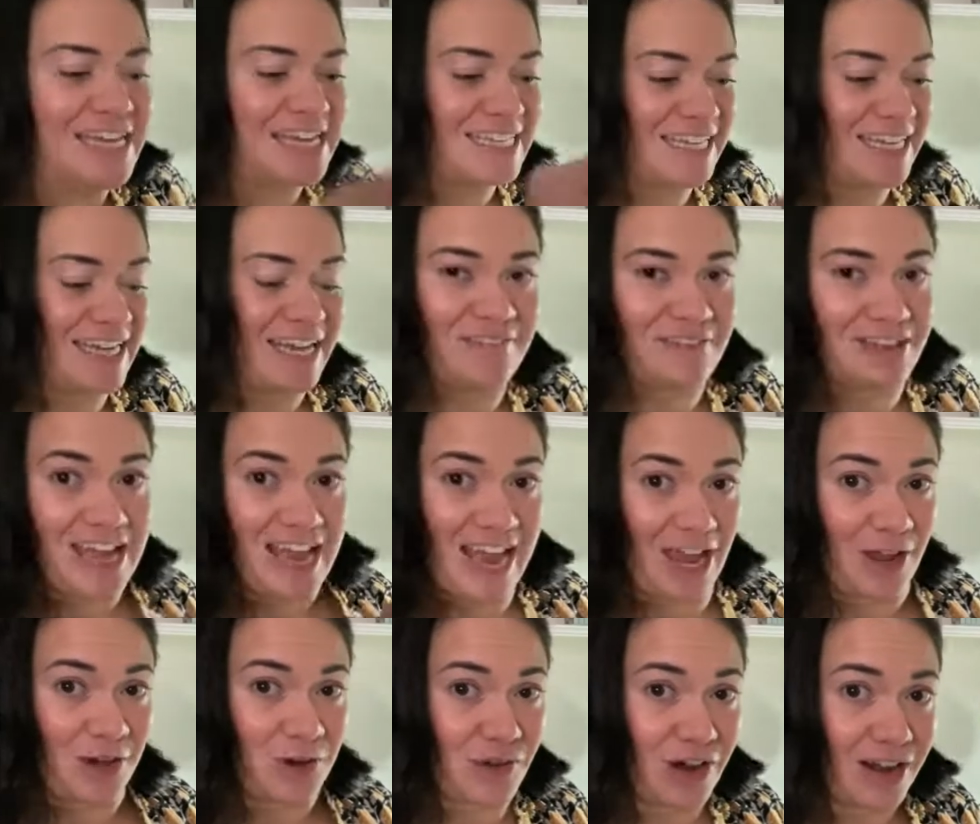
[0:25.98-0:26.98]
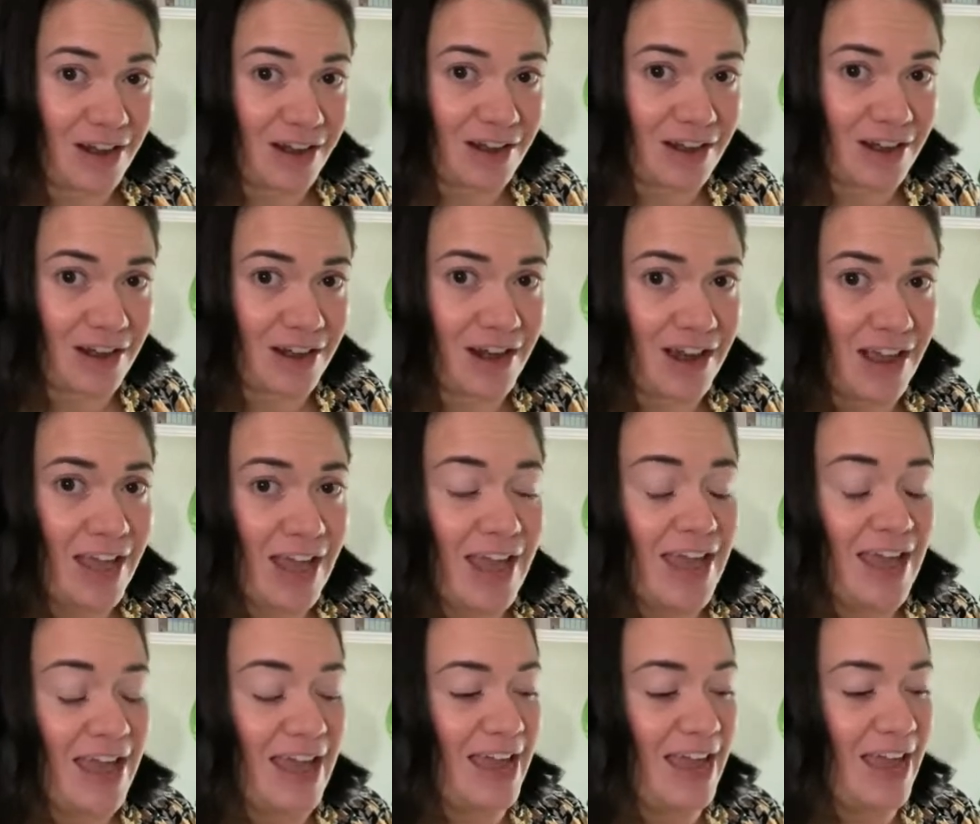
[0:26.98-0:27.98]
He's a heavy hand writer
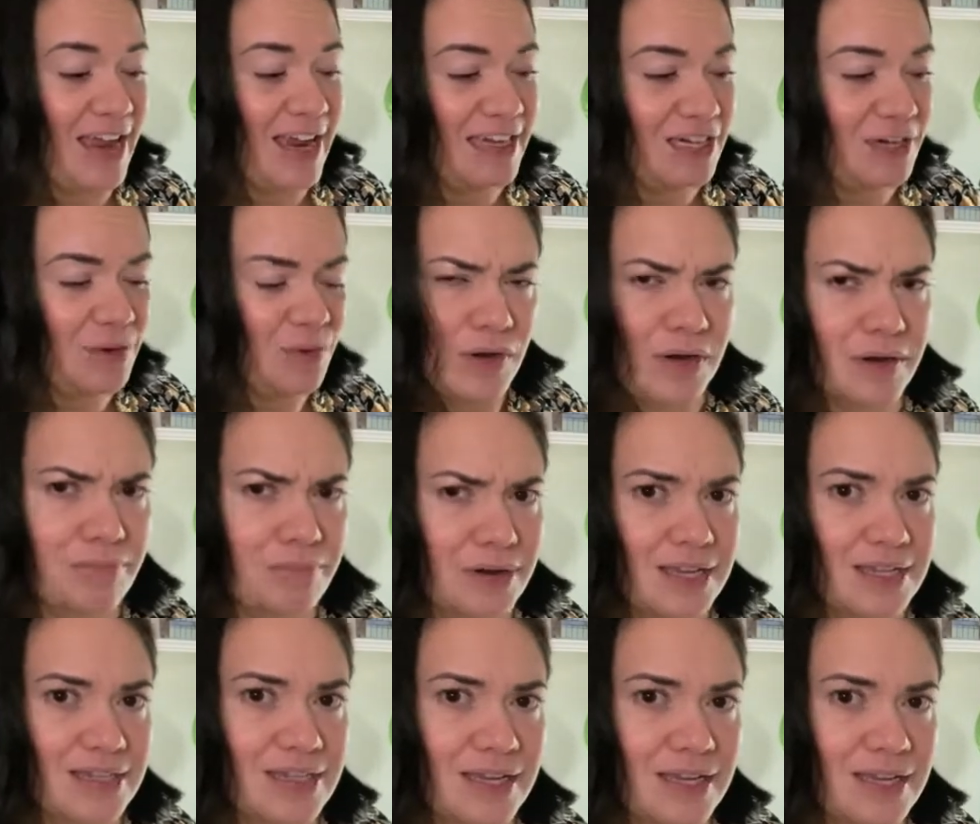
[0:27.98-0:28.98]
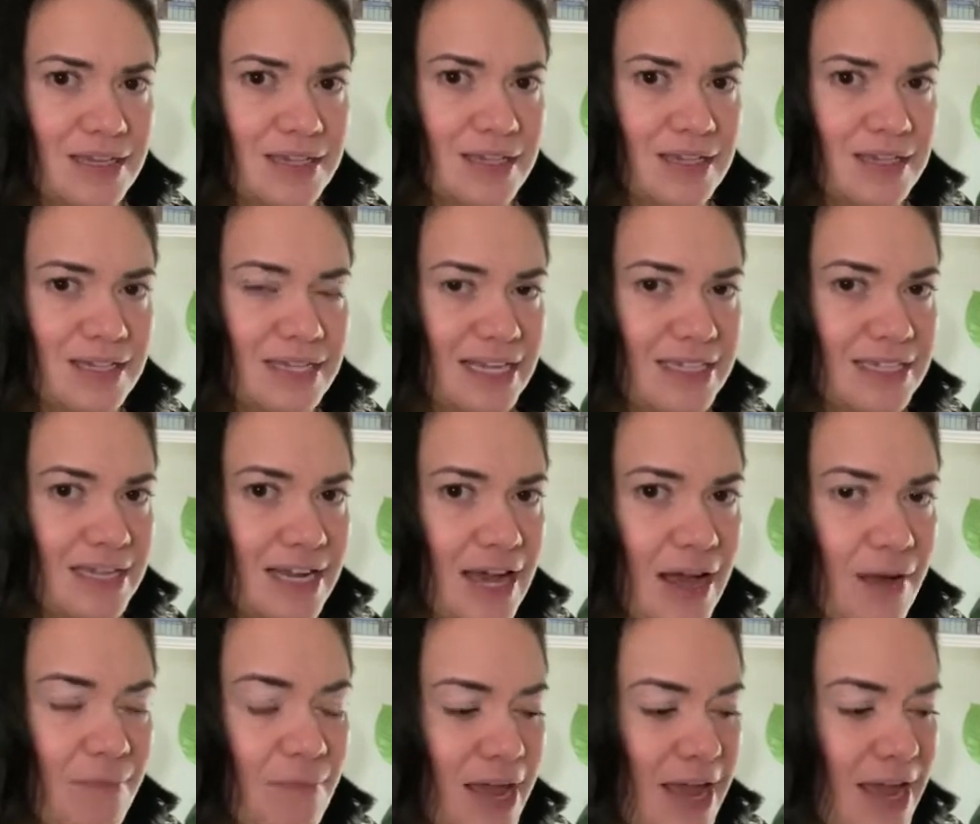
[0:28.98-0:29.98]
and I didn't want him pressing into the desktop.